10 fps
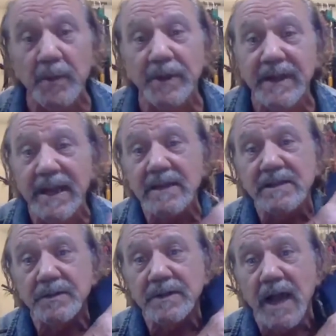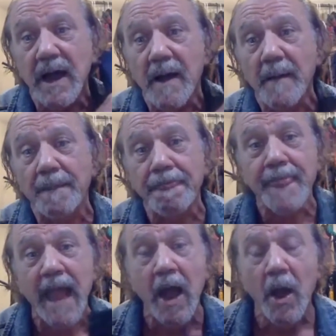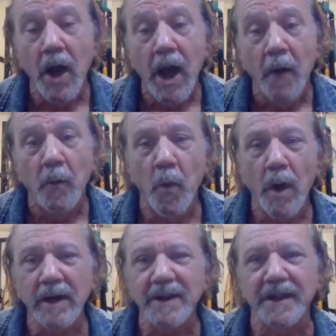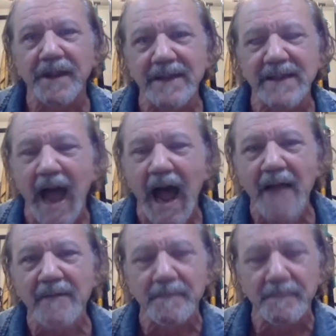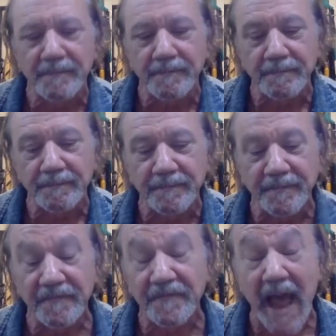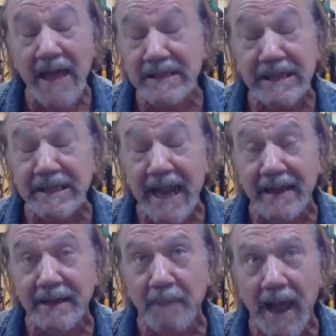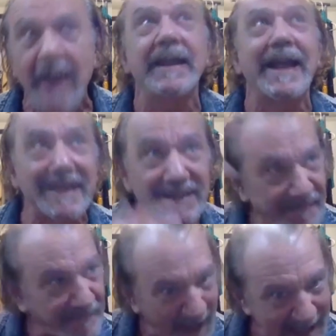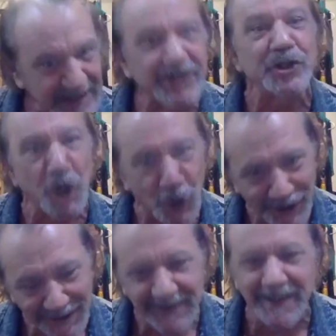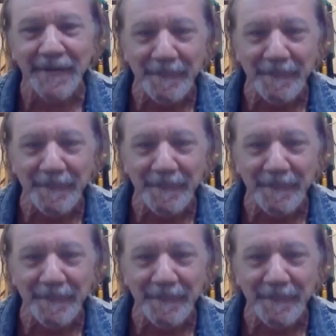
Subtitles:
with these. One of the things I'm fascinated by is fasteners,